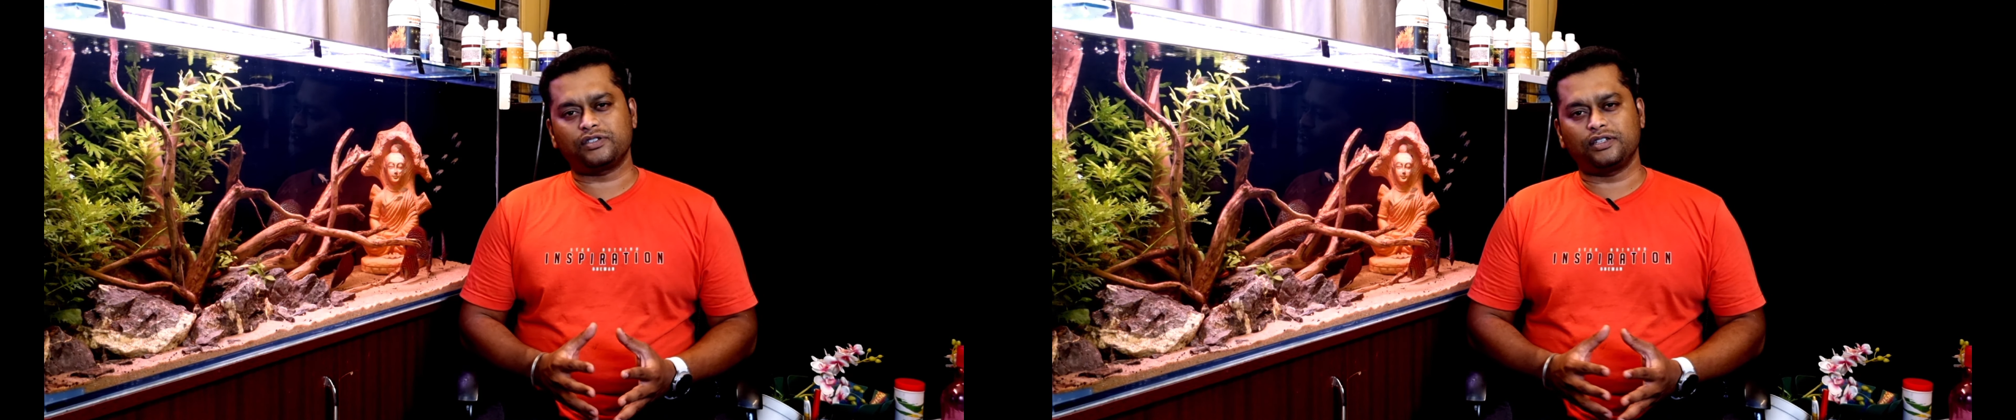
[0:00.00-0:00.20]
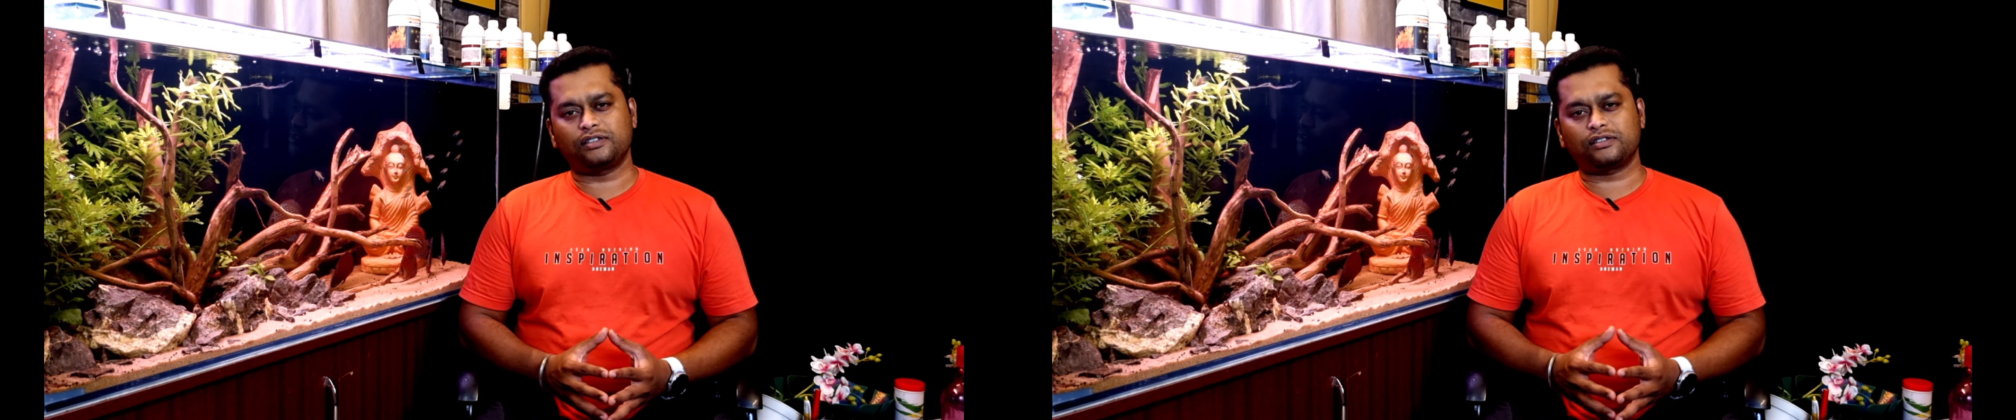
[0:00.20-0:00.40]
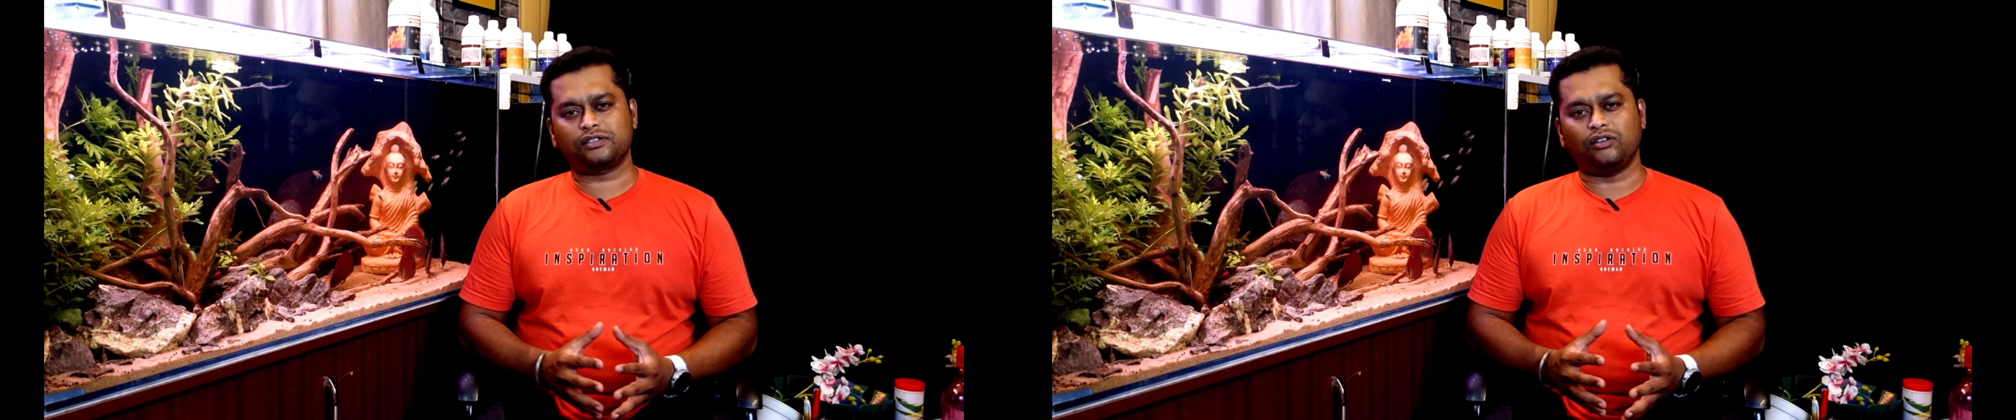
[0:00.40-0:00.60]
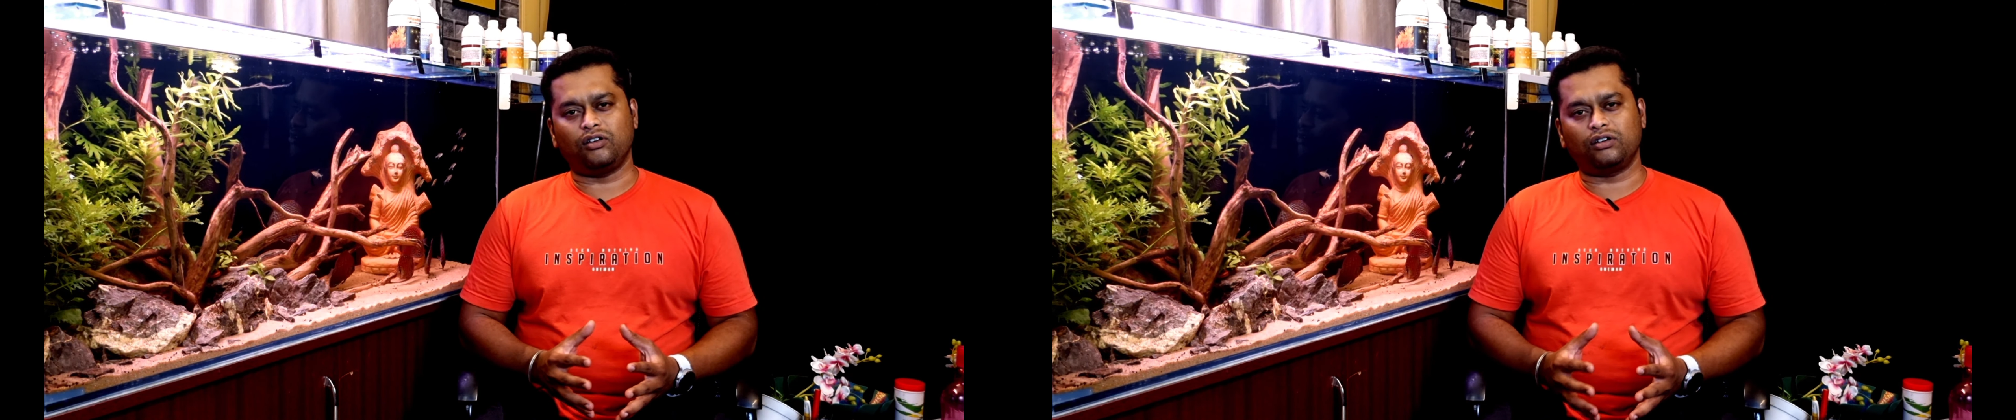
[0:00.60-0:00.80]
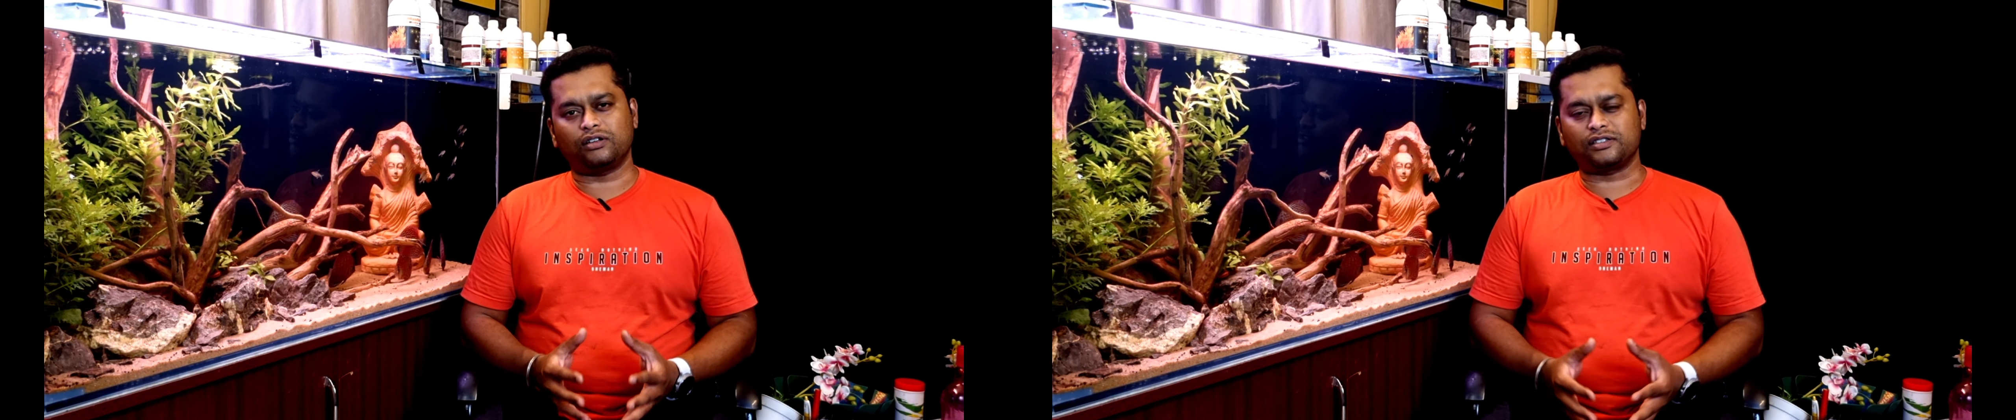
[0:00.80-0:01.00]
six
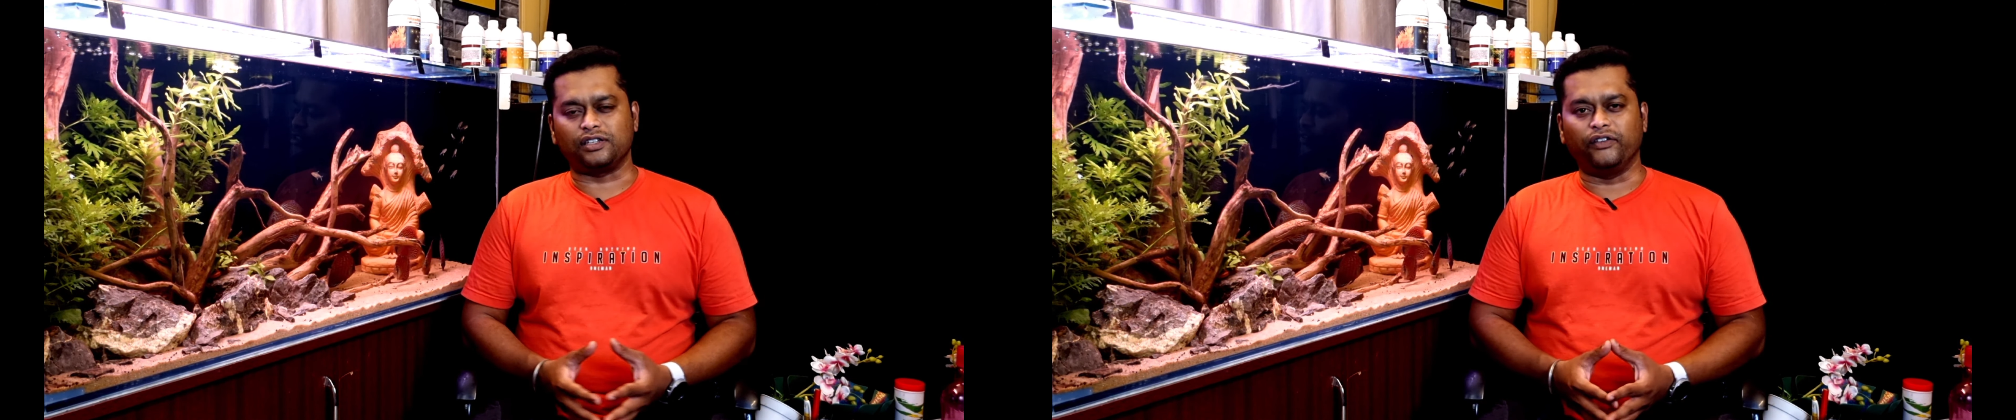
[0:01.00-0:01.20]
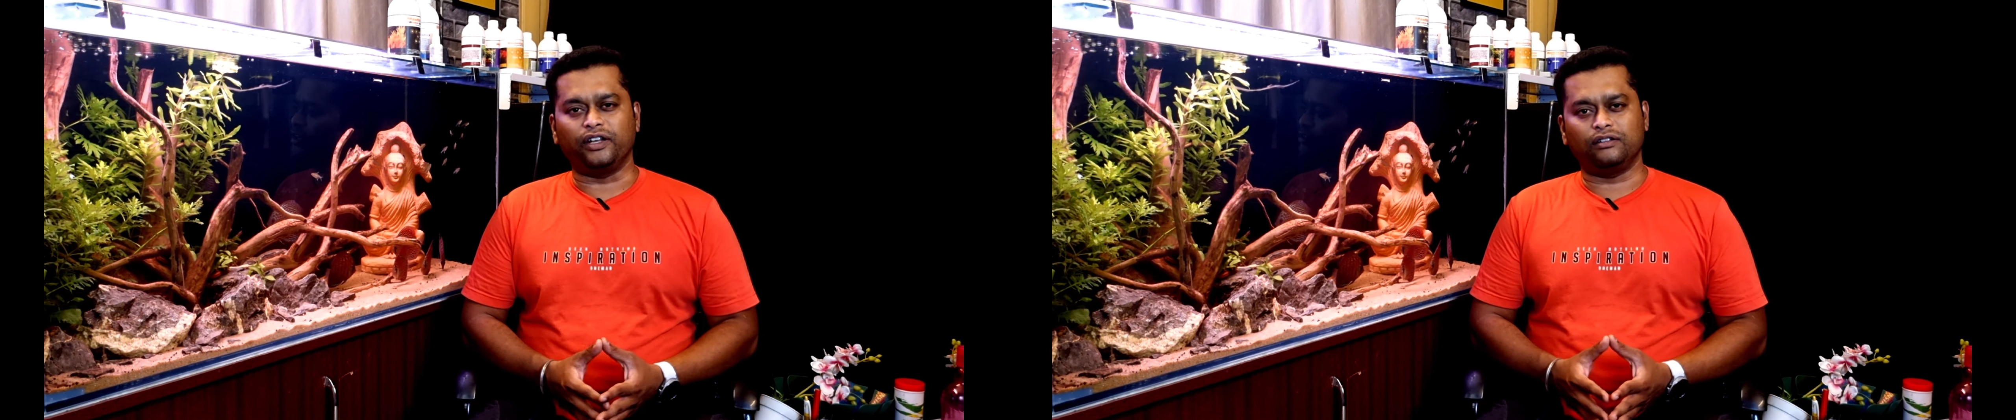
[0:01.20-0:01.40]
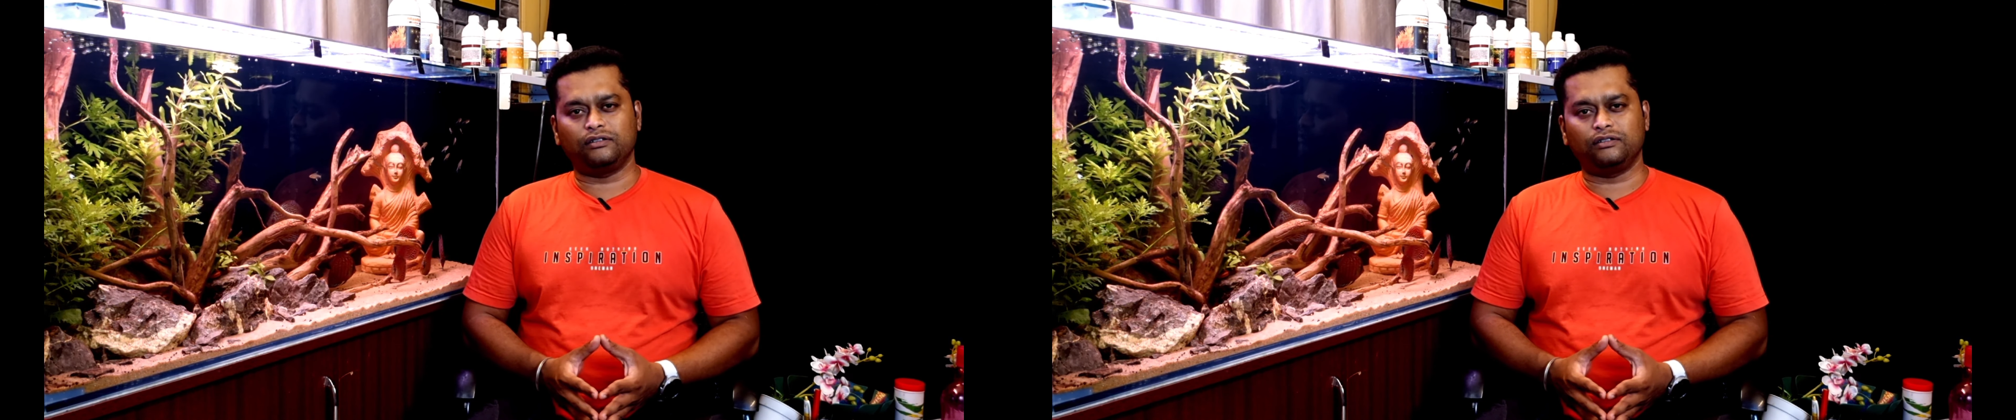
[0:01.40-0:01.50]
or seven